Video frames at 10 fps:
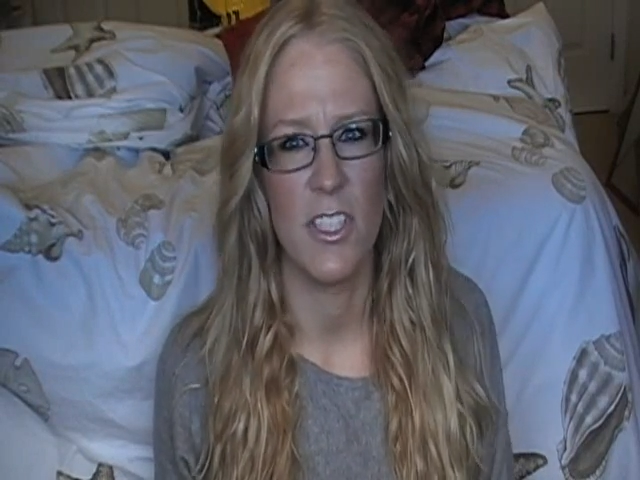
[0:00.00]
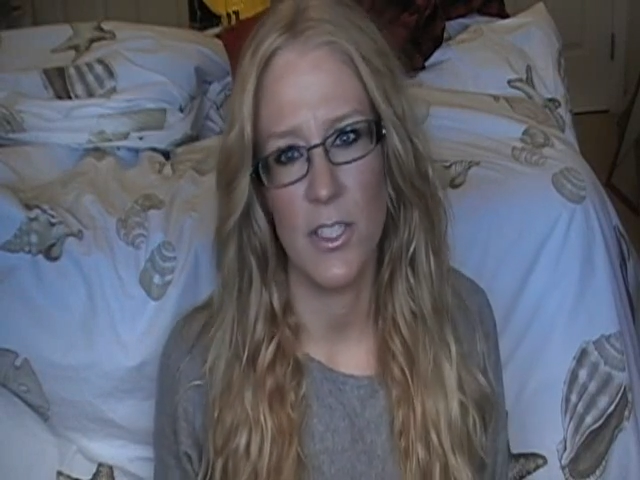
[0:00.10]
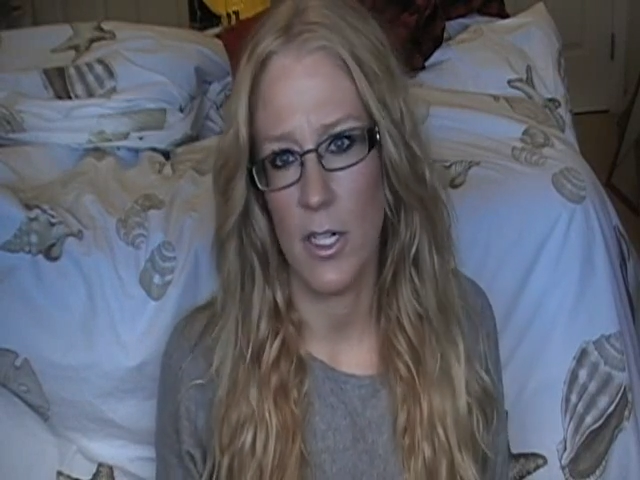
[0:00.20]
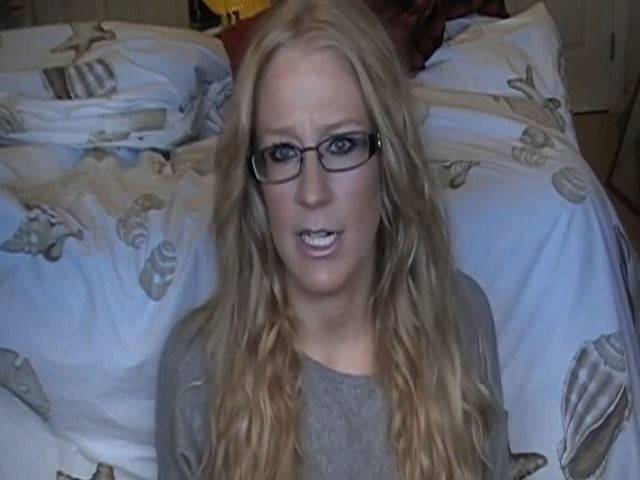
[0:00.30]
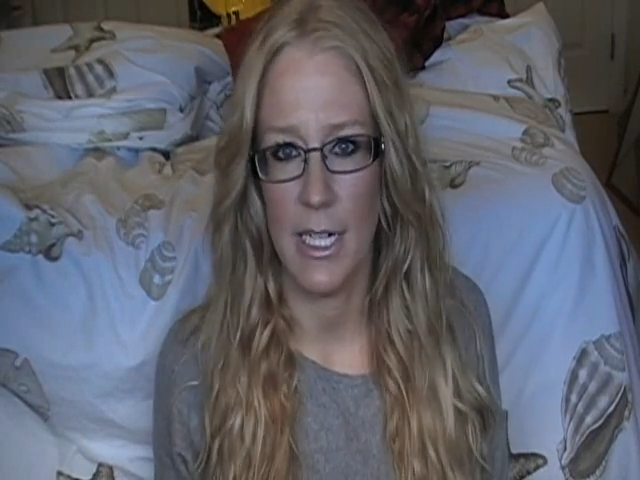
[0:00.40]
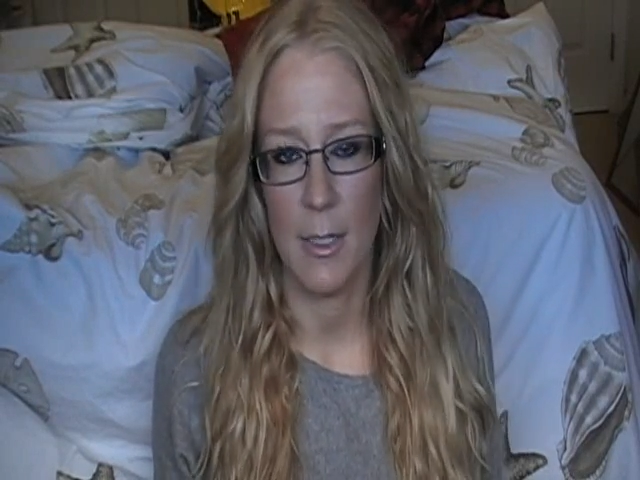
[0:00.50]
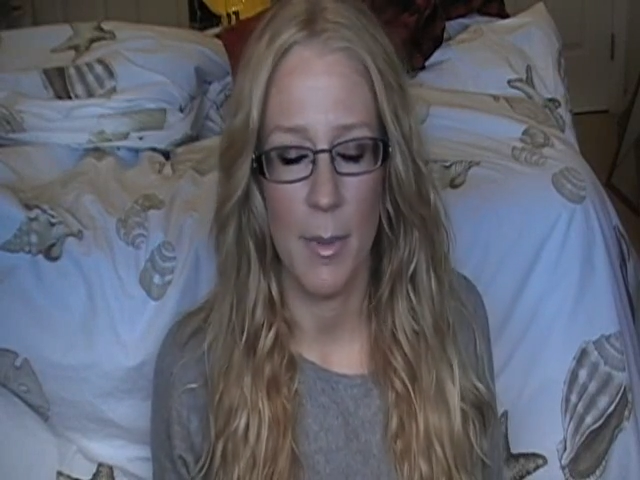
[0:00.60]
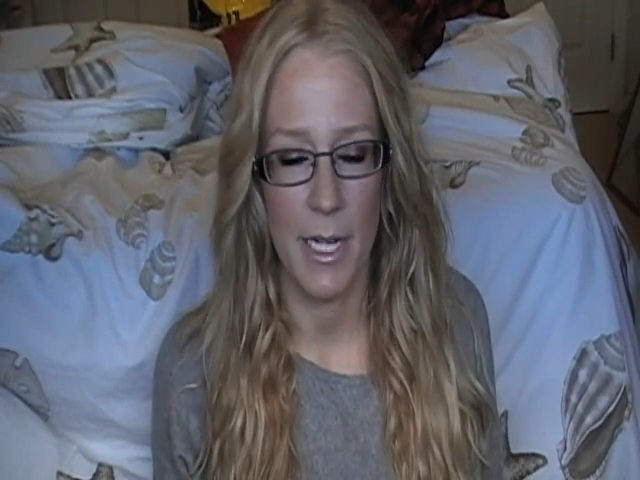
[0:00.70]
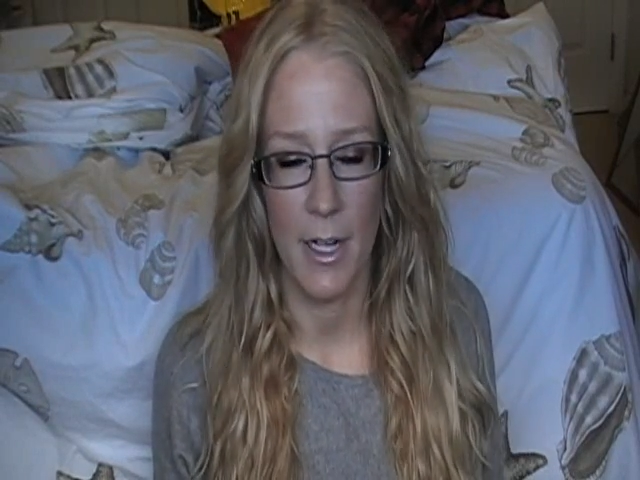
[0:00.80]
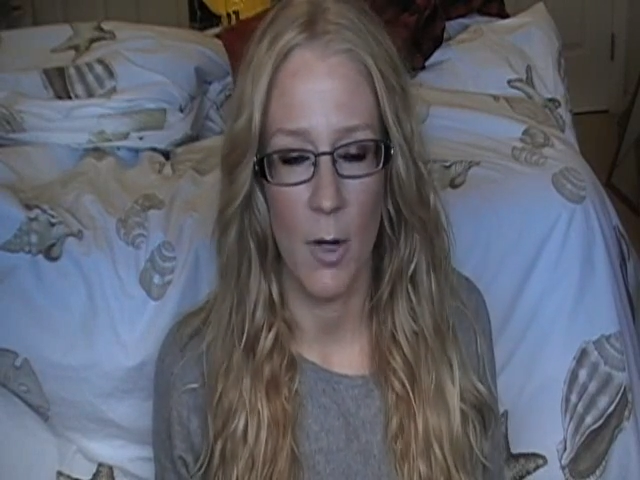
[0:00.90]
starting
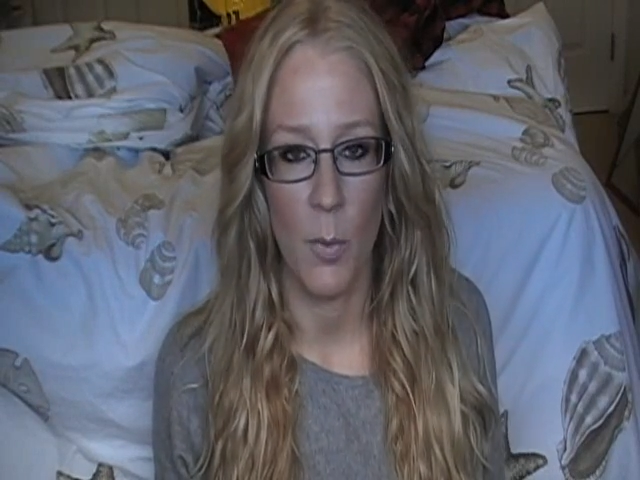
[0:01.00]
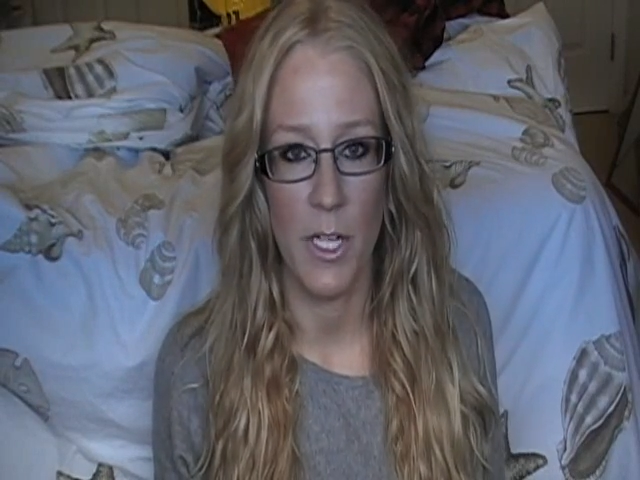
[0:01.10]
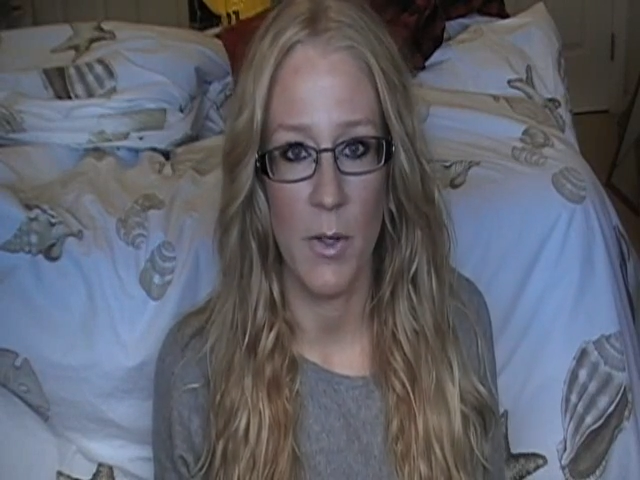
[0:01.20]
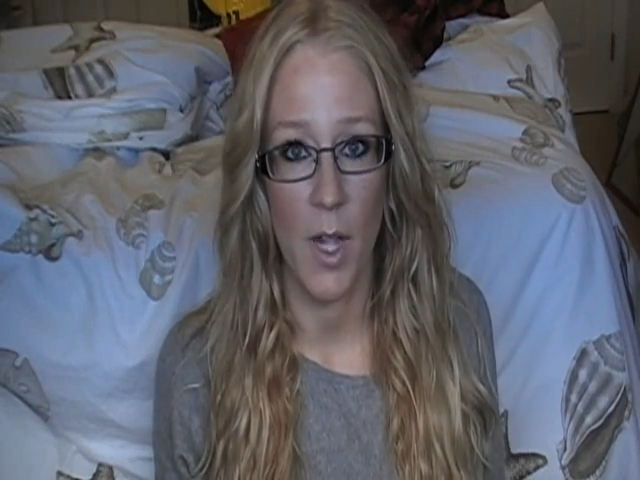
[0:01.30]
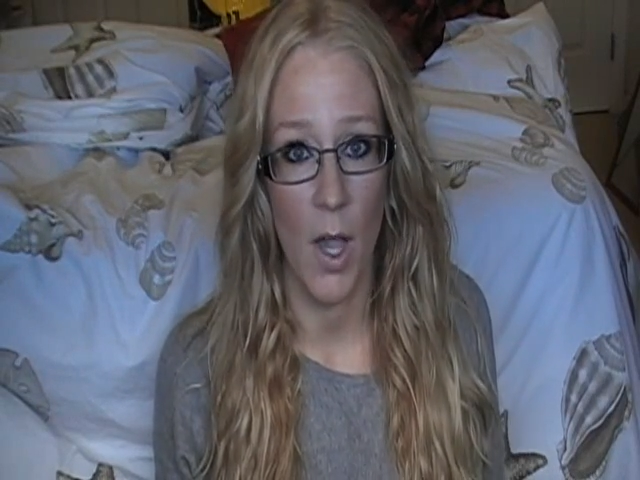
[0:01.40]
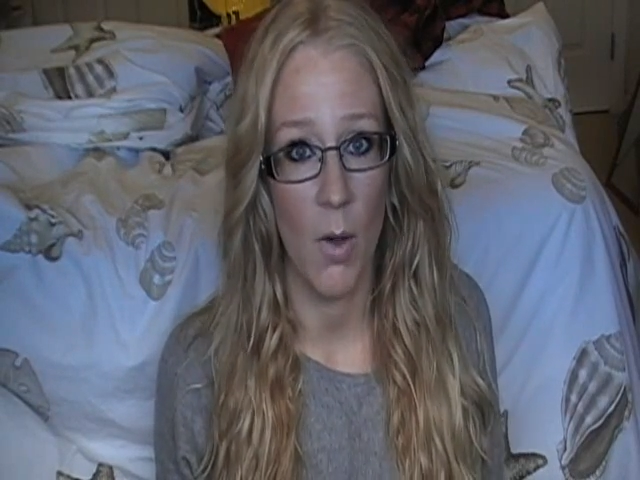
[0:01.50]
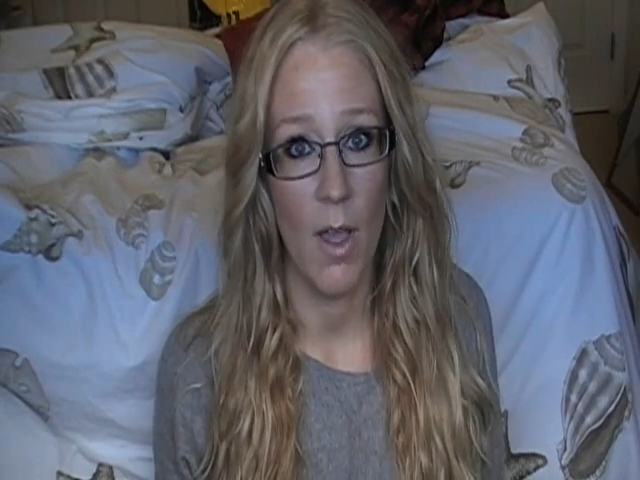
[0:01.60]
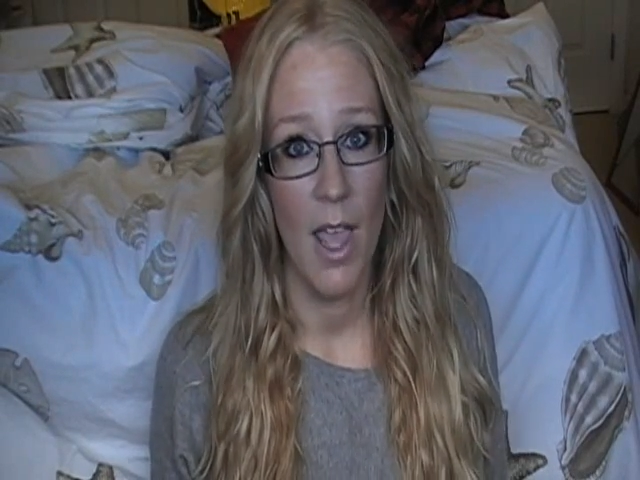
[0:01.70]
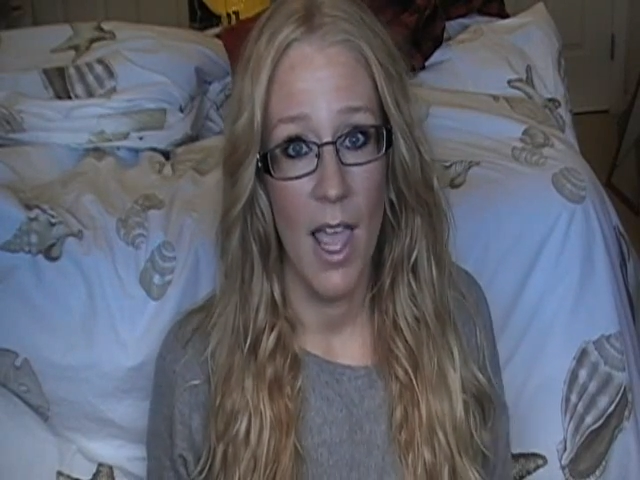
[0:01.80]
depending on when you go,